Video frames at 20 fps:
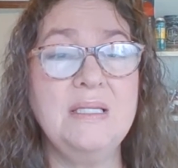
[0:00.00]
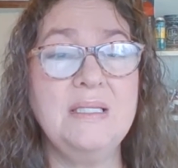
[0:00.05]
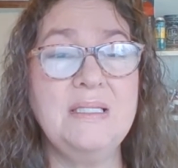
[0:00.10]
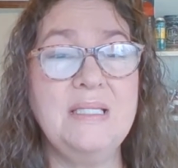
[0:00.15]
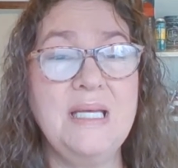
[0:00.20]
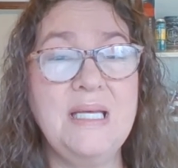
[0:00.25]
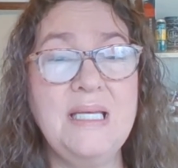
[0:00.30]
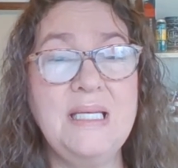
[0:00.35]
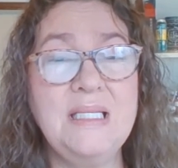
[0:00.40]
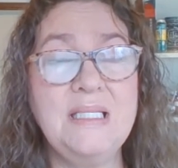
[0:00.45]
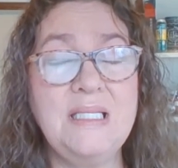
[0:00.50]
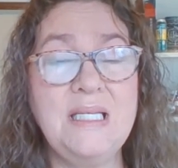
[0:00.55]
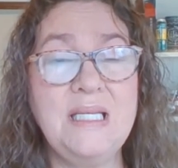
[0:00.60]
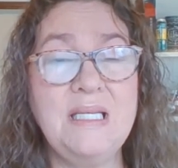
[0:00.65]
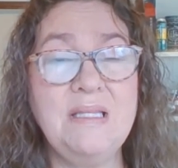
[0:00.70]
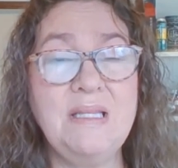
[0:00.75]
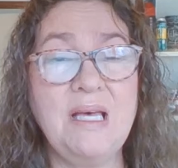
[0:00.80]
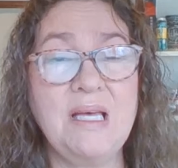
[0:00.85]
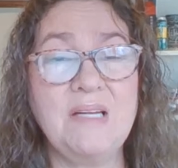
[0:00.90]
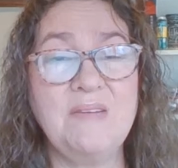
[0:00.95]
digging
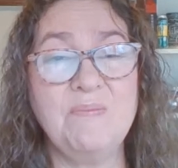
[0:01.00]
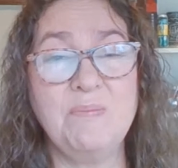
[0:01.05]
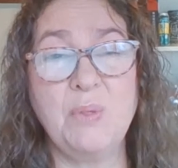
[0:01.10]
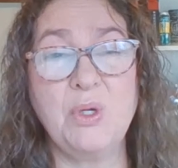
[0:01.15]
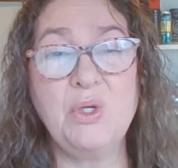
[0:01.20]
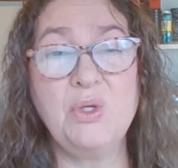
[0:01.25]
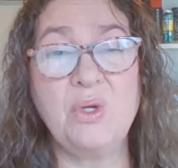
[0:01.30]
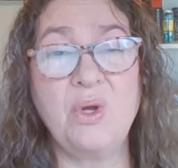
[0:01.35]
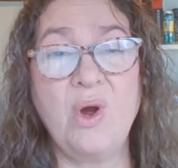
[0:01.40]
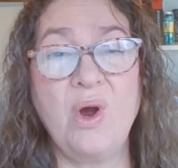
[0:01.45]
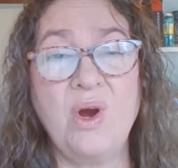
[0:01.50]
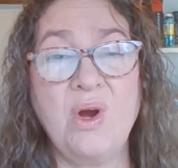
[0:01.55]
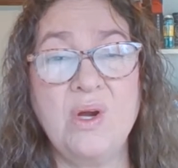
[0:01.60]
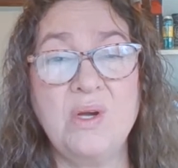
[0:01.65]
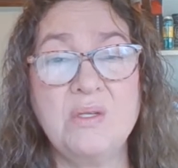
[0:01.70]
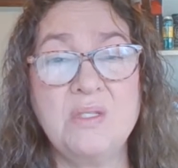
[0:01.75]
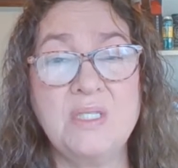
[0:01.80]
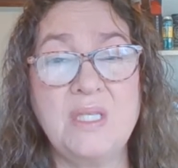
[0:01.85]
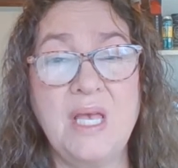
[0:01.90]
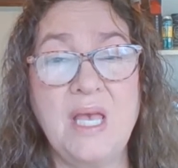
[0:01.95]
teeth out of burnt
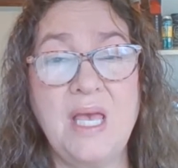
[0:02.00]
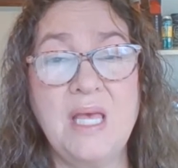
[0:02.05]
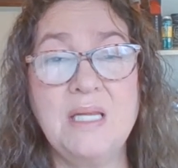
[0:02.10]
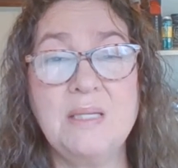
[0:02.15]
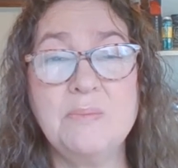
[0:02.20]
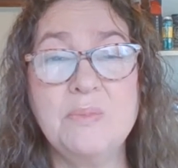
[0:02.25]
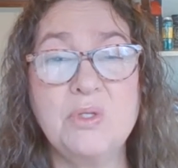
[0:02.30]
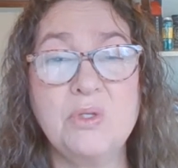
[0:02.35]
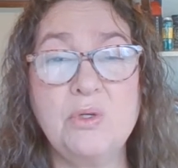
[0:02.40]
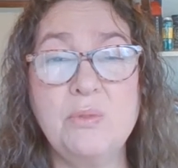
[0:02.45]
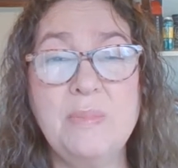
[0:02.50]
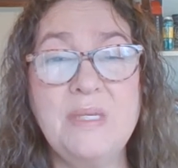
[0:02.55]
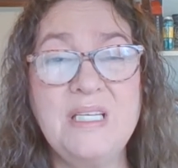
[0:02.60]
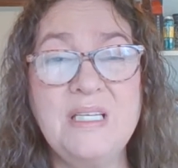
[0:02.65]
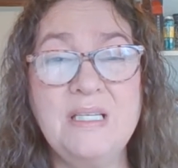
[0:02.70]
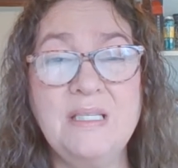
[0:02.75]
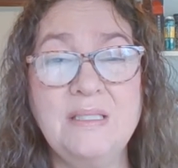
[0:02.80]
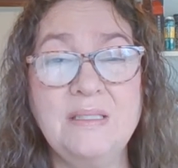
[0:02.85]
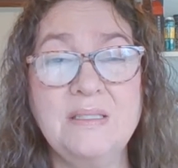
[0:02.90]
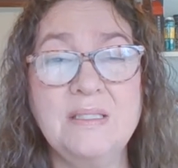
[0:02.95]
cars, and
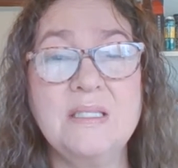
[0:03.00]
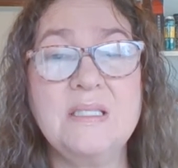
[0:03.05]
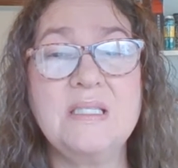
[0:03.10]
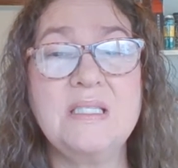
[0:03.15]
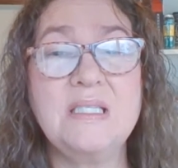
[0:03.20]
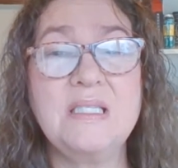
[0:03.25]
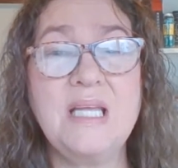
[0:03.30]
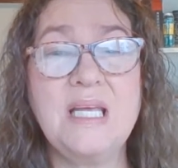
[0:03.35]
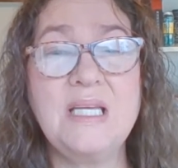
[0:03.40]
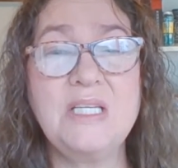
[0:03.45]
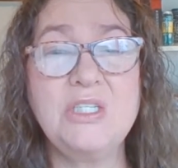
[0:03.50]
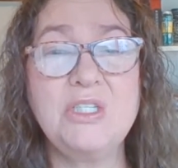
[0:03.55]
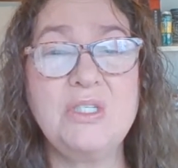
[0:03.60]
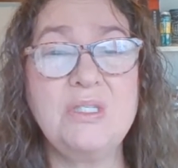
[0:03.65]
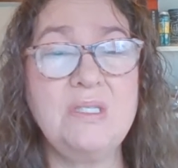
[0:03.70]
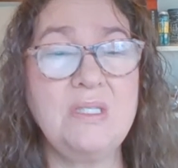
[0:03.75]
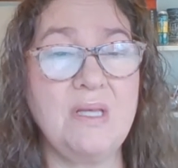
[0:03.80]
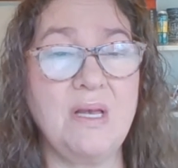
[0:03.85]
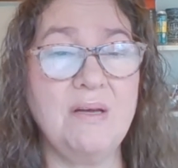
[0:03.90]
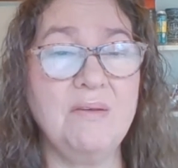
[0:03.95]
observing
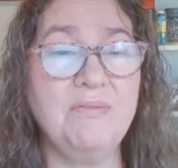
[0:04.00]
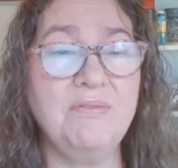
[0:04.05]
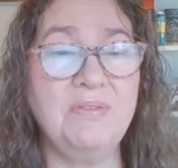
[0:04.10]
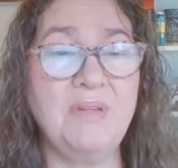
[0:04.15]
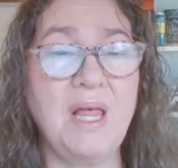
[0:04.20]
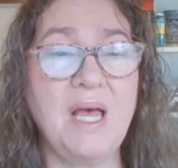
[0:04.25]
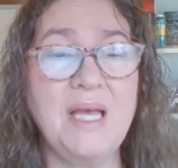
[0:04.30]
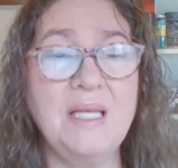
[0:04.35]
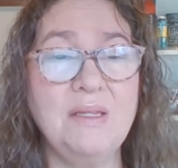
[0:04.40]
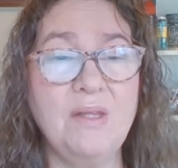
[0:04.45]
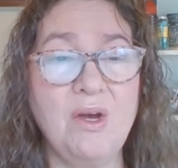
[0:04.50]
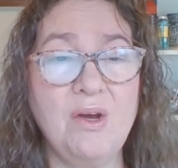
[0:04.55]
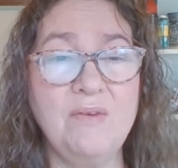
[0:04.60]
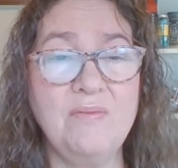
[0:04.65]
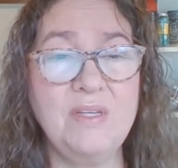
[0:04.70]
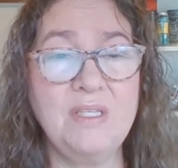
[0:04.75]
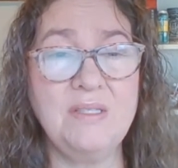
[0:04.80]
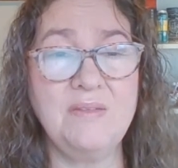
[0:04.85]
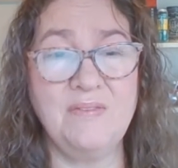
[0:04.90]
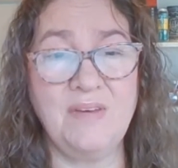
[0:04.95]
stages of fly
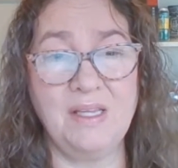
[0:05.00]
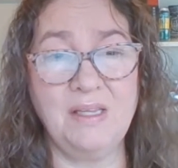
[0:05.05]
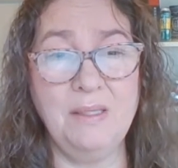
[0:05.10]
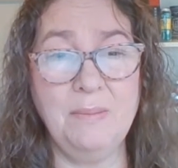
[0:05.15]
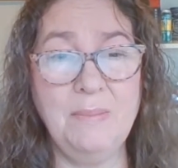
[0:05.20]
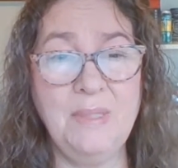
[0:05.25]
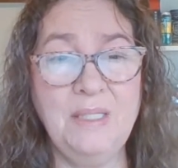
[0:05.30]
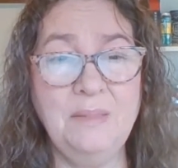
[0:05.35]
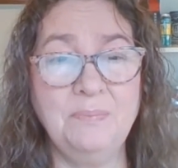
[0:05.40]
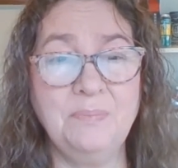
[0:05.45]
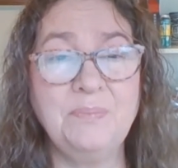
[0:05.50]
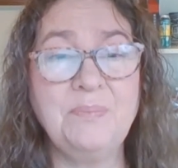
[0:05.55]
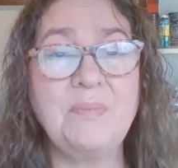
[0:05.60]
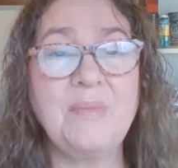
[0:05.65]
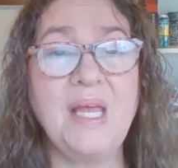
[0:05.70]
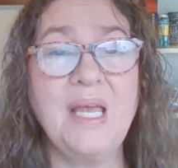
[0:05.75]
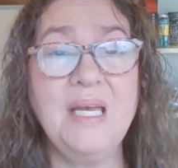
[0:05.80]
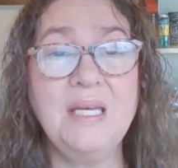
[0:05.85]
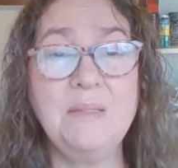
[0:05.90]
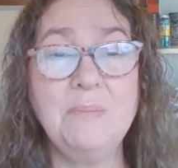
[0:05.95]
larva development
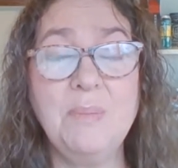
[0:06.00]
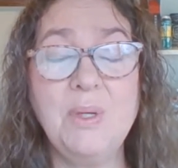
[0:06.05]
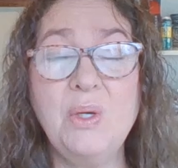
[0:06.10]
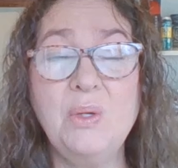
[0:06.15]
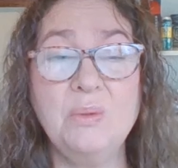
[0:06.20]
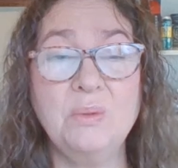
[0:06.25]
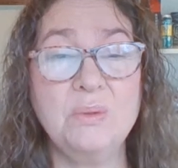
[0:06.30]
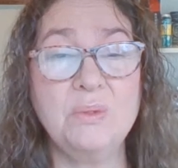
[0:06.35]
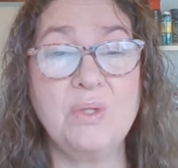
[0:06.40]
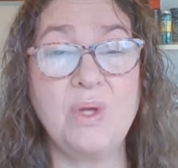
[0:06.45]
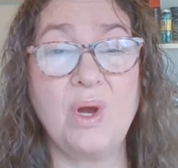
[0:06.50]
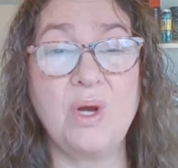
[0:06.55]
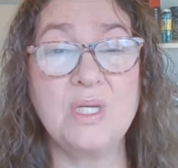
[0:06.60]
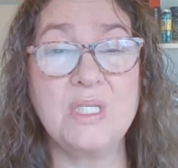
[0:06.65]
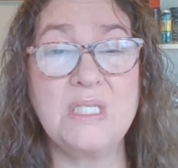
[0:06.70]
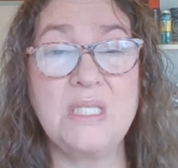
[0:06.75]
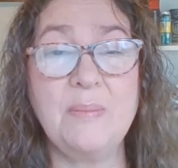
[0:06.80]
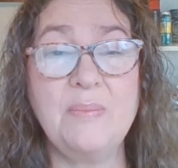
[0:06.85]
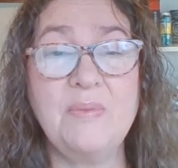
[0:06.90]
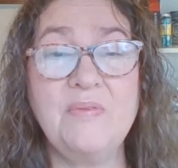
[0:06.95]
and bones are
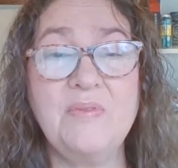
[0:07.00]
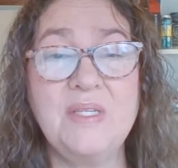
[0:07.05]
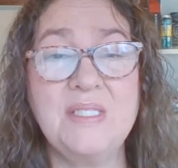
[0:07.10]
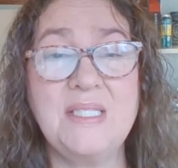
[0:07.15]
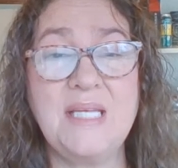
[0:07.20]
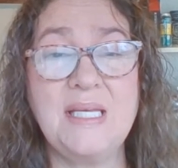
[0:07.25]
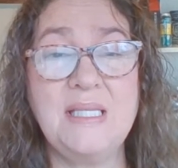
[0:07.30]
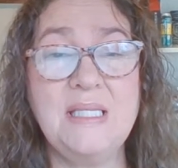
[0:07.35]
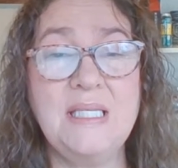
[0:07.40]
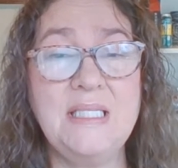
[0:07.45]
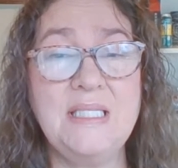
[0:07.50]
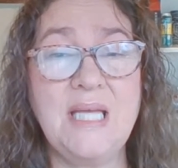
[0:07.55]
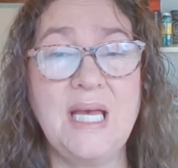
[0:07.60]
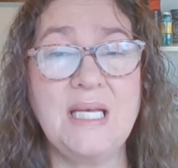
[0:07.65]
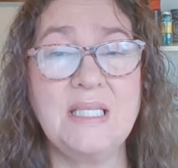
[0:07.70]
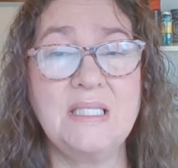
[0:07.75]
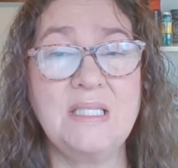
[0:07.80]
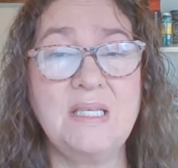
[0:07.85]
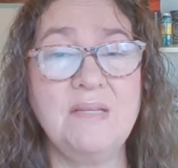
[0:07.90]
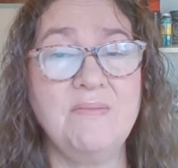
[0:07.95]
some of the daily
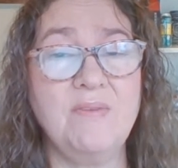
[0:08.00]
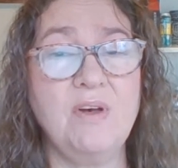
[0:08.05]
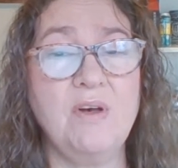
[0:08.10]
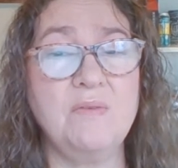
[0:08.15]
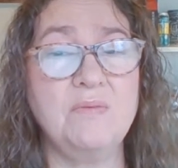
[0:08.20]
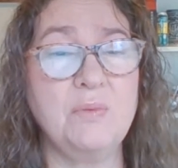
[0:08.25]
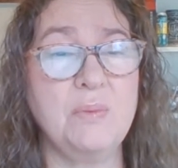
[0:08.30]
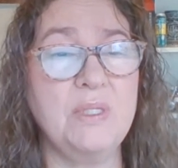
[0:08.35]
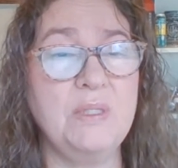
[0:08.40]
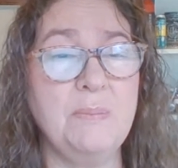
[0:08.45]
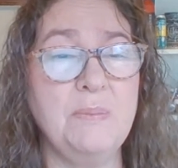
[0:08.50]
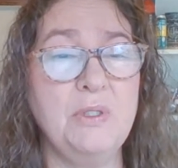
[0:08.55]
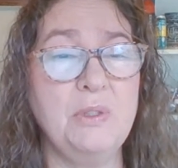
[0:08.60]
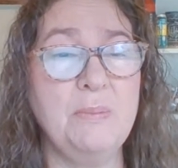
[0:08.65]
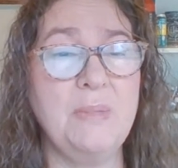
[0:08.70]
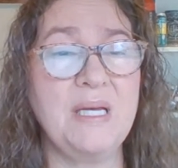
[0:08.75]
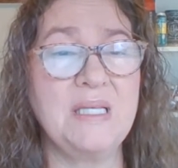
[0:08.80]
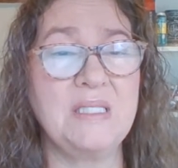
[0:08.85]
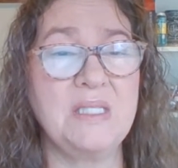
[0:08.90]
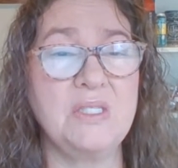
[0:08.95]
tasks involved with Bill
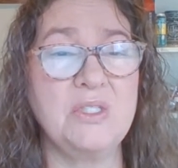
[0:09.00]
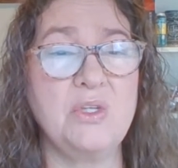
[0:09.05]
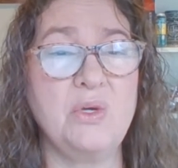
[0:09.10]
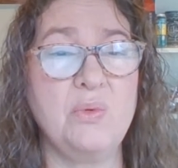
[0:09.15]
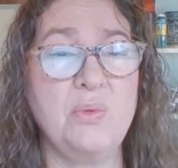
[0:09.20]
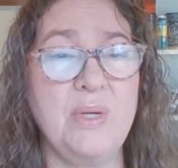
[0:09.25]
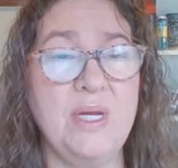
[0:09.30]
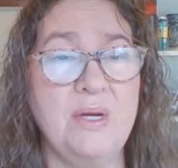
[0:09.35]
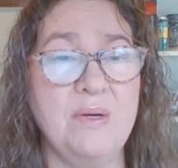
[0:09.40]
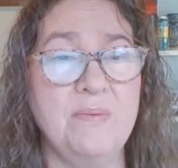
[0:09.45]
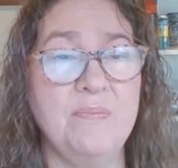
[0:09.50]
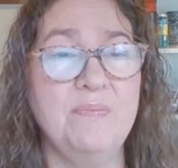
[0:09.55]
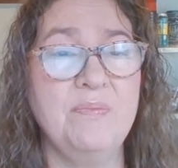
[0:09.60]
Bass's career.